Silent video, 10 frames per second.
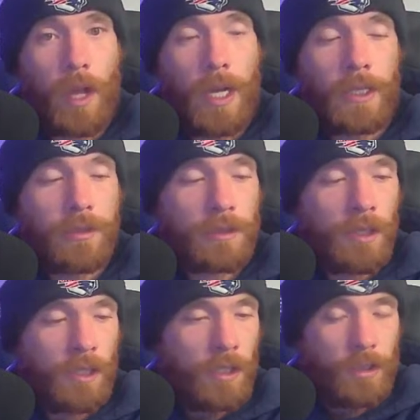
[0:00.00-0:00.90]
the
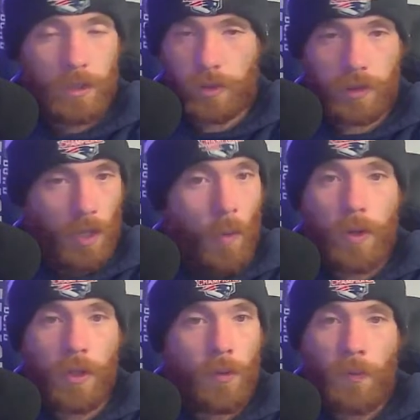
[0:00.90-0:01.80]
Lions. Just
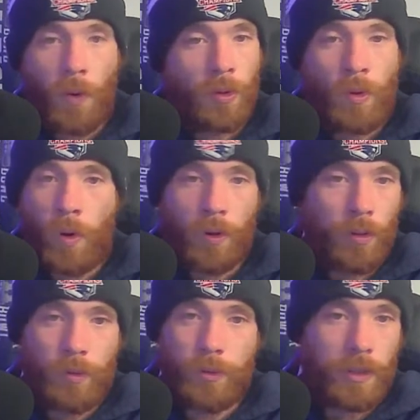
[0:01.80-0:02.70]
go into the fourth
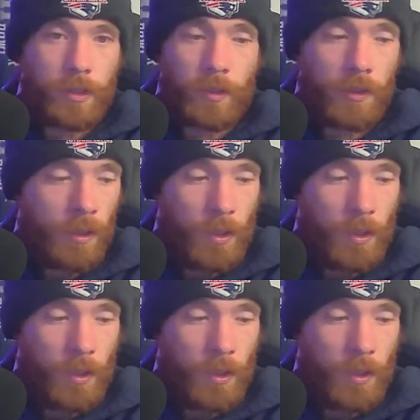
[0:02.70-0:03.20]
quarter losing.